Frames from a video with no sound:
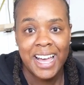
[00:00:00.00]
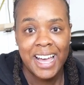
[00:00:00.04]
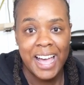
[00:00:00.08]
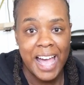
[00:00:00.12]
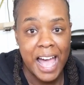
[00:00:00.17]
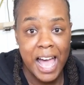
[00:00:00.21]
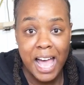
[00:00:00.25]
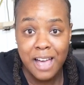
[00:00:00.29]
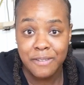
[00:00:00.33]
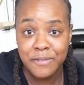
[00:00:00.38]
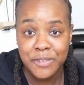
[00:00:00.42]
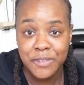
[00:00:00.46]

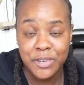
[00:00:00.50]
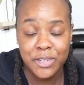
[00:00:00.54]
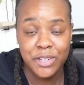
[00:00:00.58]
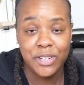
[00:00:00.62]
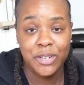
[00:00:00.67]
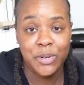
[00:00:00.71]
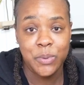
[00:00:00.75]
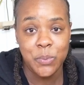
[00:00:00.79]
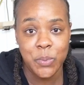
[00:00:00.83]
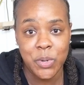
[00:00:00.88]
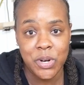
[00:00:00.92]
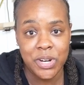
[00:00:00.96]
after
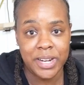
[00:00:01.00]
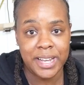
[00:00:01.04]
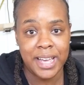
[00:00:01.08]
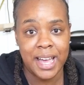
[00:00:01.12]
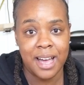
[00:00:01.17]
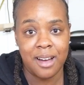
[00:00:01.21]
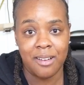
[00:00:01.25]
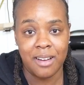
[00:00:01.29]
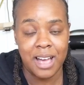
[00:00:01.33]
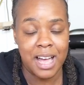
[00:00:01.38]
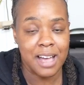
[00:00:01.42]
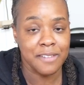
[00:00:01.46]
a
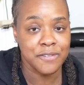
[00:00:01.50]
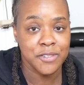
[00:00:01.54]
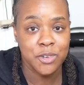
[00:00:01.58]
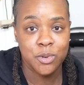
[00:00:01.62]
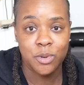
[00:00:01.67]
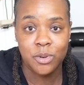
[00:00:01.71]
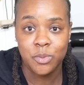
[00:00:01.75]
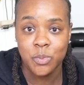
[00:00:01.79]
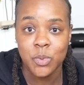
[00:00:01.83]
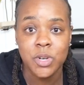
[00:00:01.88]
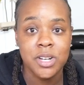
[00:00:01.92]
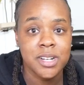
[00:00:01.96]
workout, after
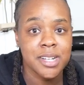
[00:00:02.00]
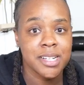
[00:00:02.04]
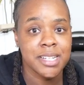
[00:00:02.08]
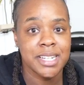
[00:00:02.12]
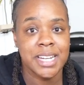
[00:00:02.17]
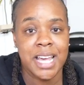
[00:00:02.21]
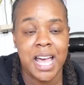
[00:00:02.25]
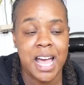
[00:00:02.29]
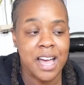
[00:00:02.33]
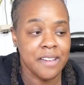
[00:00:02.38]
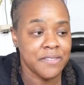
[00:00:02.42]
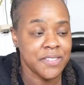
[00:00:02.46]
a run,
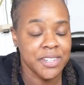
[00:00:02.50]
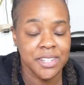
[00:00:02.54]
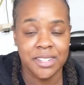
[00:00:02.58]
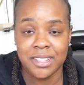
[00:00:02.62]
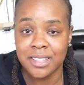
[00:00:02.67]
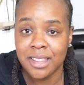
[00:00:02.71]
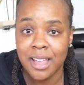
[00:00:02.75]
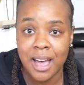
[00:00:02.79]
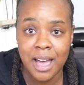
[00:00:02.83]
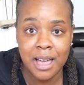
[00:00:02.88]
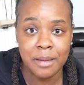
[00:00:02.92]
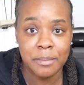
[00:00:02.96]
after
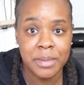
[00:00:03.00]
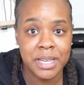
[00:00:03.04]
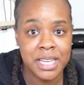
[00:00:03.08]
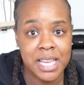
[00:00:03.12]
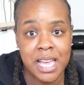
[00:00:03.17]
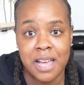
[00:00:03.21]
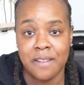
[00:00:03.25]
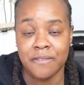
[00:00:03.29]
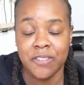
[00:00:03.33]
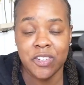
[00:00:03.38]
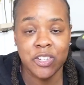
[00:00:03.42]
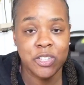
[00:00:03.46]
climbing,
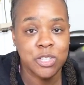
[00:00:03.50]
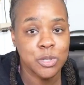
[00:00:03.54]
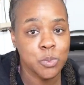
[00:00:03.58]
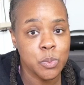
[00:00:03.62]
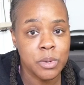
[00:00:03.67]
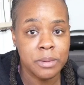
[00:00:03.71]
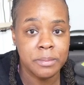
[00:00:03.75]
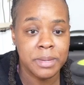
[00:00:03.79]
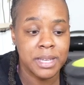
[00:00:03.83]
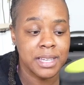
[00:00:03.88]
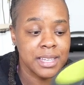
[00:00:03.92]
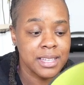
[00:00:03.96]
after
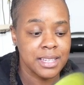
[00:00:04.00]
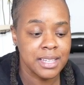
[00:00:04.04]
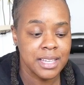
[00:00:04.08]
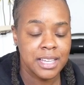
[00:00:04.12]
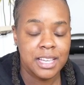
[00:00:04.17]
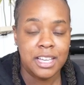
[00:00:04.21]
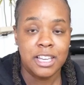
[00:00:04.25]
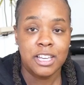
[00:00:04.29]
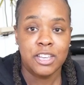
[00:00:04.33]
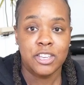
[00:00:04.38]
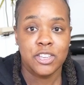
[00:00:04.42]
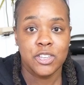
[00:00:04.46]
swimming.
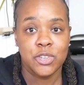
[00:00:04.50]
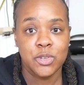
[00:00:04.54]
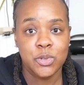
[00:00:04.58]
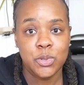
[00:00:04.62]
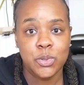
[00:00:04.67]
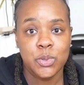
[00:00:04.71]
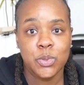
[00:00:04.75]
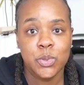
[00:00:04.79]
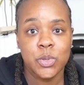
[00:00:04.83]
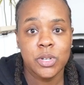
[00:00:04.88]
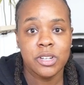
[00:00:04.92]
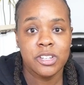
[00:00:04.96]

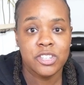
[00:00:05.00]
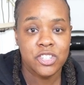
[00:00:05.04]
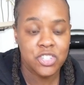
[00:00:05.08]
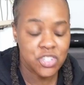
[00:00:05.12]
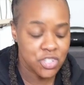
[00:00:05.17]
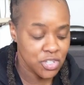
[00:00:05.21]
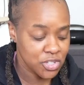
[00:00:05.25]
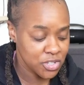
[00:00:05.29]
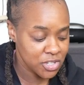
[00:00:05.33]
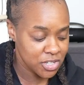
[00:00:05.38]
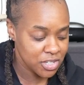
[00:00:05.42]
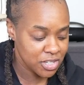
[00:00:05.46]
You
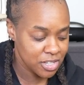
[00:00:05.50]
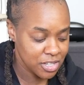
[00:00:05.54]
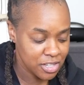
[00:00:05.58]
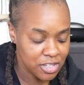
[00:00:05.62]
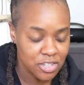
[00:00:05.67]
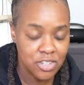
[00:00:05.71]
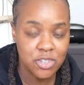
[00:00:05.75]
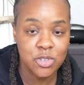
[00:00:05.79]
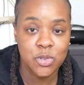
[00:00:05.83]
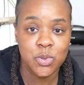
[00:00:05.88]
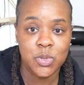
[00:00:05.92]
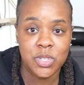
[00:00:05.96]
should
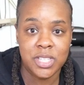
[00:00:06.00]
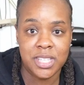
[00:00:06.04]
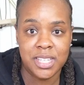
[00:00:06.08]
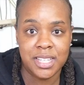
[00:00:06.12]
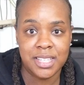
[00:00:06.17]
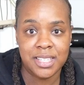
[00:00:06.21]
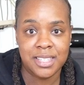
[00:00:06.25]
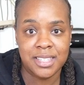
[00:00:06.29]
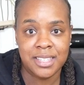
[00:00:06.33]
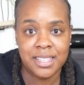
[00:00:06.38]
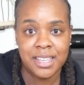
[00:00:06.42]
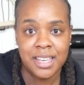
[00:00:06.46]
use
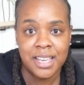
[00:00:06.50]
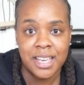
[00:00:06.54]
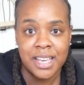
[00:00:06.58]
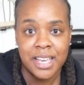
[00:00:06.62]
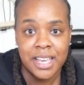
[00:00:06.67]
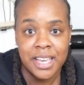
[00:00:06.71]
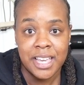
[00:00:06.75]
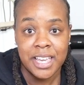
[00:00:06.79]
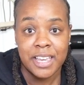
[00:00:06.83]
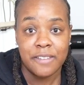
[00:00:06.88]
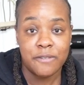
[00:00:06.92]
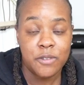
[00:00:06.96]
this.
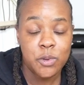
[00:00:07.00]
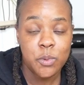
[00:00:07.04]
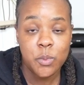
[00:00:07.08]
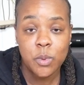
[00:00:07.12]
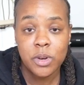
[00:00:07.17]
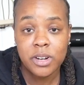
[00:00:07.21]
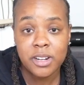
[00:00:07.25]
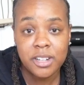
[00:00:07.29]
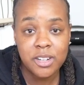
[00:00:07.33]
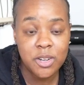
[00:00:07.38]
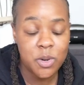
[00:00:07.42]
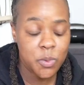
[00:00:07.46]
If you
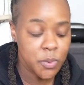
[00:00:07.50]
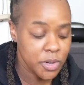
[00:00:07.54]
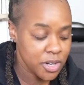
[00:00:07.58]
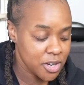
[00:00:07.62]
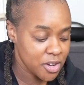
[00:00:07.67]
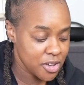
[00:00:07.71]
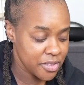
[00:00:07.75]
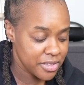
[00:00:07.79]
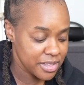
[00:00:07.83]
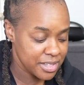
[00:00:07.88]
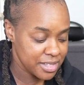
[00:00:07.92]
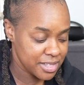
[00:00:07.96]
want to know what
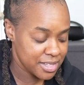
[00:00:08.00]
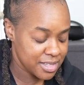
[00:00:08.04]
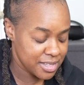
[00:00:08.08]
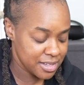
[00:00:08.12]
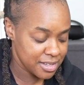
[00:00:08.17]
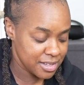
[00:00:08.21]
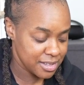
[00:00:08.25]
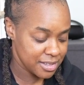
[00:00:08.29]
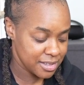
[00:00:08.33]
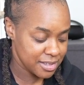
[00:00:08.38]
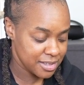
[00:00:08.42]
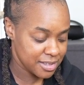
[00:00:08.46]
all these
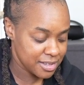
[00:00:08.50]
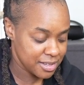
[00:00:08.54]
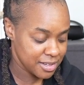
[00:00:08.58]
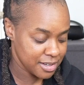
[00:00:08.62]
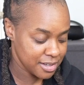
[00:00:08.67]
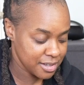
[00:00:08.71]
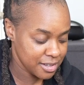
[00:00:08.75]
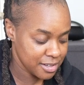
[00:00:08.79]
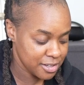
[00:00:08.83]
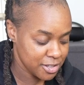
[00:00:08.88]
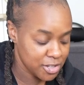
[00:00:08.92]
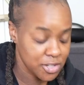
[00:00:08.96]
things
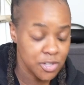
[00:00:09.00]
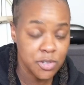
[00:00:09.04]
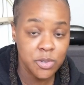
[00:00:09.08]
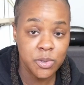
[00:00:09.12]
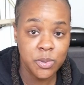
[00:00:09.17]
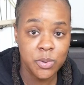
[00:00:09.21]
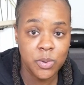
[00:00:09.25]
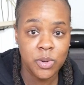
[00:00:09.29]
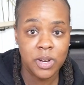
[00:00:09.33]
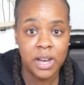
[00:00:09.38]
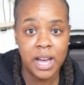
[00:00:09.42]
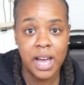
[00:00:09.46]

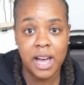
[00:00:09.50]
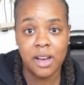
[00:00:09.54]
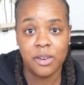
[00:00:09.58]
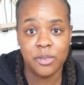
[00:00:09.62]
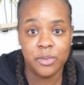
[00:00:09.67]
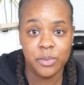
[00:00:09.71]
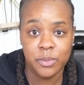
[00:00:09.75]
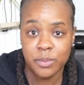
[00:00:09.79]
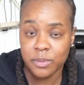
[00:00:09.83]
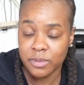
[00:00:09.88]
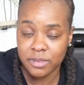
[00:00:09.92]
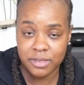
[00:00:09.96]
do,
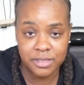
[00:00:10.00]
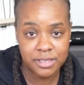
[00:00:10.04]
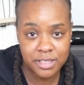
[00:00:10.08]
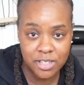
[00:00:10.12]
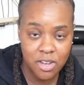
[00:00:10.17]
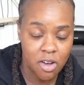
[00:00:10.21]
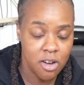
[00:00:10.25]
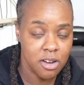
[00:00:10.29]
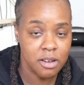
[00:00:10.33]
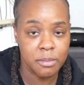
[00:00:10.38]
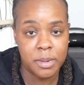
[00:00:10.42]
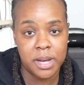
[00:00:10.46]
I'll
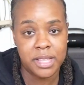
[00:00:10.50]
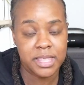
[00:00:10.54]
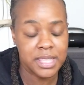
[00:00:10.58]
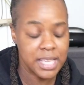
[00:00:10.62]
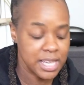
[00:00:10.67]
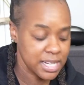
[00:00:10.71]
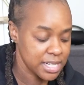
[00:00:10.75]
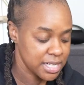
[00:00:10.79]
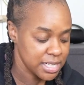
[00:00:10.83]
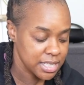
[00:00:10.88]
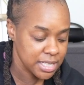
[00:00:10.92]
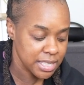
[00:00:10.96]
talk about that
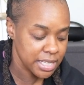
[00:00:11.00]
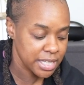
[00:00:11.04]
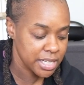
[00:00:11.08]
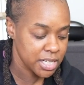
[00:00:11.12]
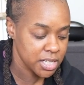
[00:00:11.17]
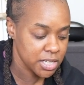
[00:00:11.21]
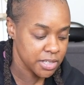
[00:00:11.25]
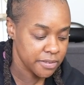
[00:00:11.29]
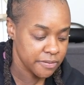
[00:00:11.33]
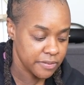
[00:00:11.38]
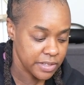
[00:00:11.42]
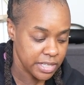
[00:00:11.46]
in a
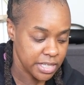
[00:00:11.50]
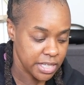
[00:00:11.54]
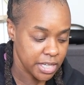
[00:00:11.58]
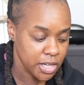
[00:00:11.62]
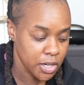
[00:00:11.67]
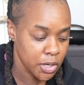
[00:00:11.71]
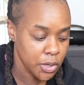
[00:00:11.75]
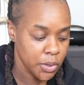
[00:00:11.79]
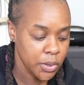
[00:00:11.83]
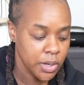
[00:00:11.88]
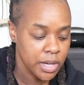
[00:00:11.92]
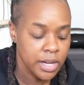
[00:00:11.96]
later
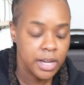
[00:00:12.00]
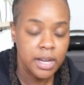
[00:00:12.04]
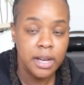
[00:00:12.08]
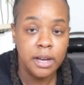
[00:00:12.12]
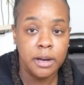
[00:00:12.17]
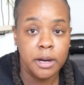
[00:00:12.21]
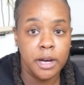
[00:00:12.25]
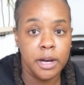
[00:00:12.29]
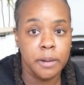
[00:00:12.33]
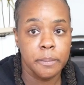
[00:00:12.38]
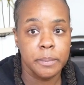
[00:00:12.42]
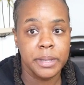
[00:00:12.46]
video,
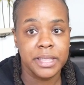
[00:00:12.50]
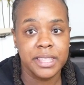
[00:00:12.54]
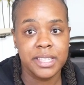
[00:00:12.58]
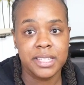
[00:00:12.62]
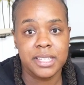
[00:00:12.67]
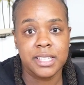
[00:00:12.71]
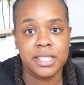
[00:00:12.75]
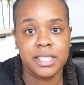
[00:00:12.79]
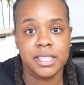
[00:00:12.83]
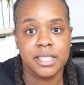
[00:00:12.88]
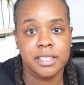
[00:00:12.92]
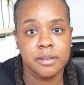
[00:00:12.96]
but this
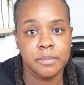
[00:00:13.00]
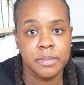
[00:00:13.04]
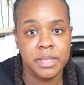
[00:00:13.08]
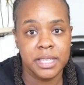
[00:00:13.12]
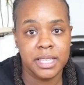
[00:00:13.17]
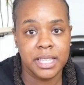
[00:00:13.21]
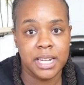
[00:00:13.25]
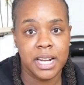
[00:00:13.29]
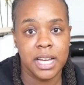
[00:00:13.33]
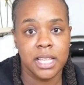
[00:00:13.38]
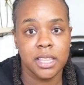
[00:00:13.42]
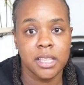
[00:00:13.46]
is something
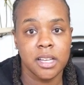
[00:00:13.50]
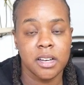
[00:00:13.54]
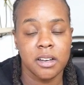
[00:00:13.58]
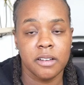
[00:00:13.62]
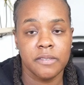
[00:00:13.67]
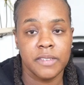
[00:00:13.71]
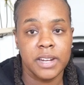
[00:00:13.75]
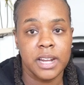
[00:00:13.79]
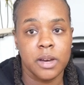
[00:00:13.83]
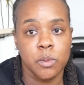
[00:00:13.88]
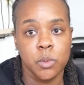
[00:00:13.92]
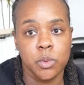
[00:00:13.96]
that I love,
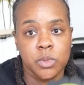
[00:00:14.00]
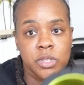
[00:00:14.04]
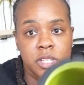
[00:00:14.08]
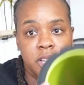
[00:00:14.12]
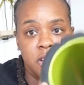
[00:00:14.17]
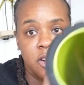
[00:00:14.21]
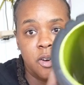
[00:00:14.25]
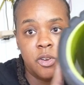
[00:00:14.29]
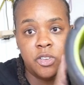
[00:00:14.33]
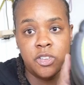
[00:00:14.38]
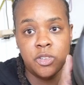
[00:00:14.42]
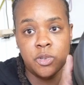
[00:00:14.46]
and I will
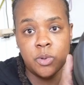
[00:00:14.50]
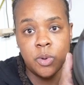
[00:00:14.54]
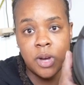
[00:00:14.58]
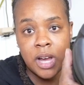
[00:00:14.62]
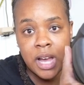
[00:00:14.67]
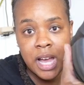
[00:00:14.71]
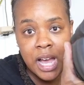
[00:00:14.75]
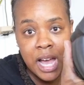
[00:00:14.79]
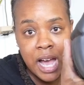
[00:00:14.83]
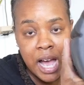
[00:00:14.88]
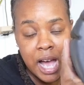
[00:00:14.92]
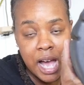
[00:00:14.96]
tell you,
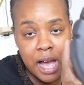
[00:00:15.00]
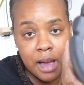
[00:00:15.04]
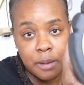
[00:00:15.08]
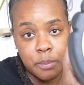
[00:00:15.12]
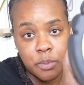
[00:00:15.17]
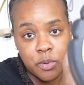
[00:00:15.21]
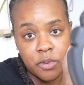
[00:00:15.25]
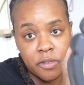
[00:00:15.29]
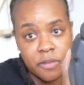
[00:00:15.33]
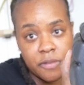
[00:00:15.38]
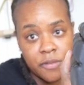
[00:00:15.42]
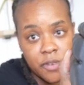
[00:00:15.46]
I
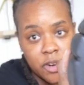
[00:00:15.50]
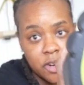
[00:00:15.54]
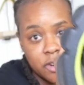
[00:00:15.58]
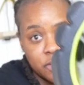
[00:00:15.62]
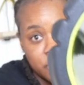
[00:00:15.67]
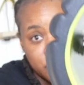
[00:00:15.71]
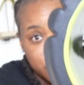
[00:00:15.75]
prefer the